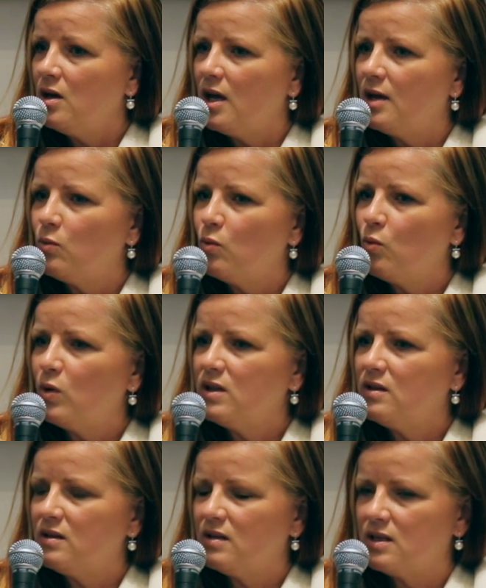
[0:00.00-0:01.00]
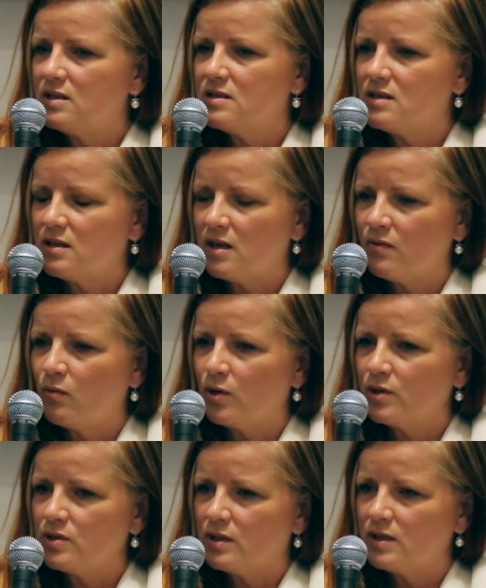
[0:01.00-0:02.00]
And one of the things that I've
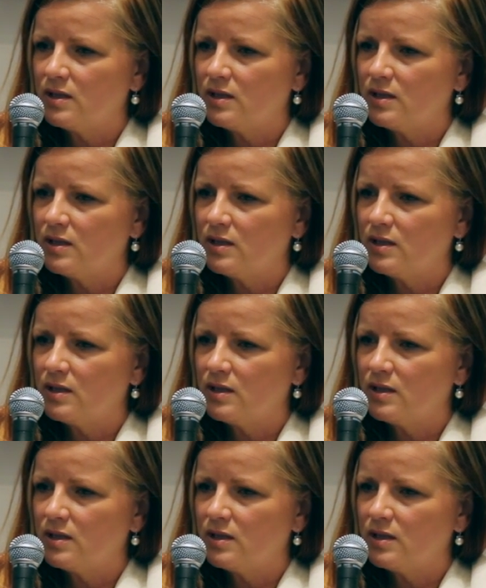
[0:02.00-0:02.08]
worked on